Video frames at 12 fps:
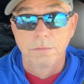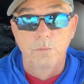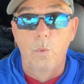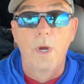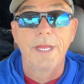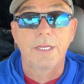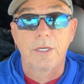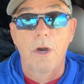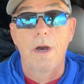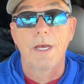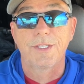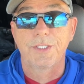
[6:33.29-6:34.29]
what it
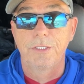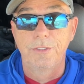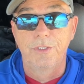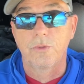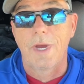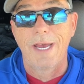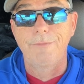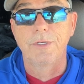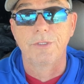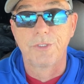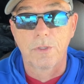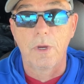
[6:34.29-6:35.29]
costs to drive your
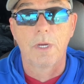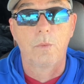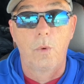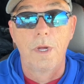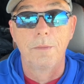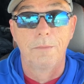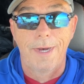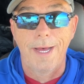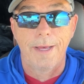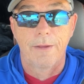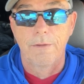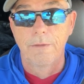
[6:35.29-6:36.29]
truck 1
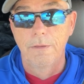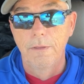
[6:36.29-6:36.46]
mile,